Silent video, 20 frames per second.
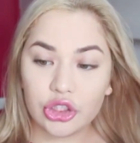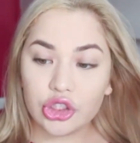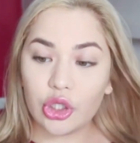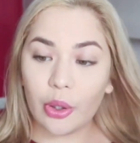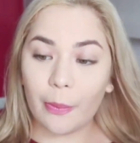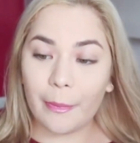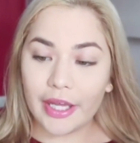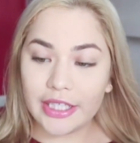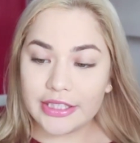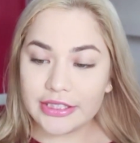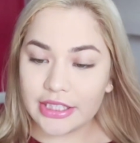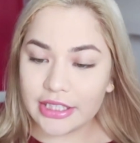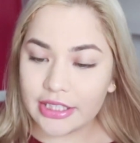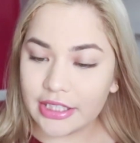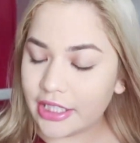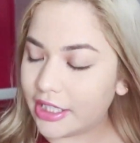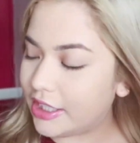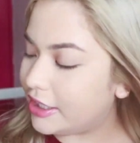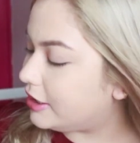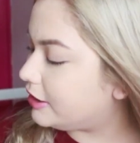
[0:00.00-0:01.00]
So
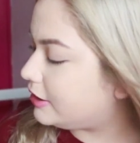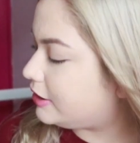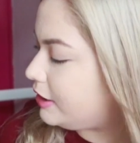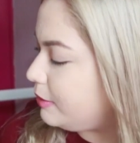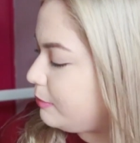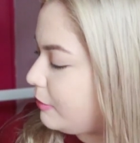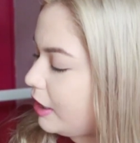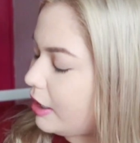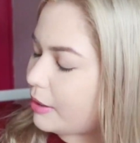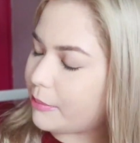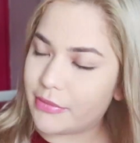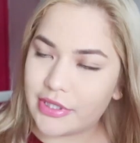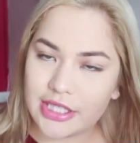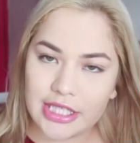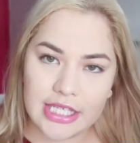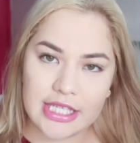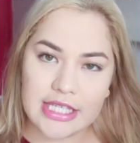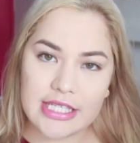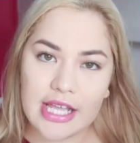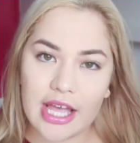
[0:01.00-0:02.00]
basically the theme at
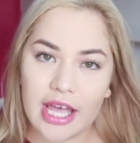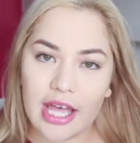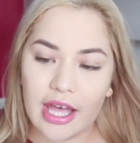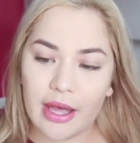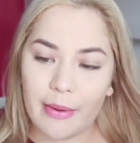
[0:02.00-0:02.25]
Makiza,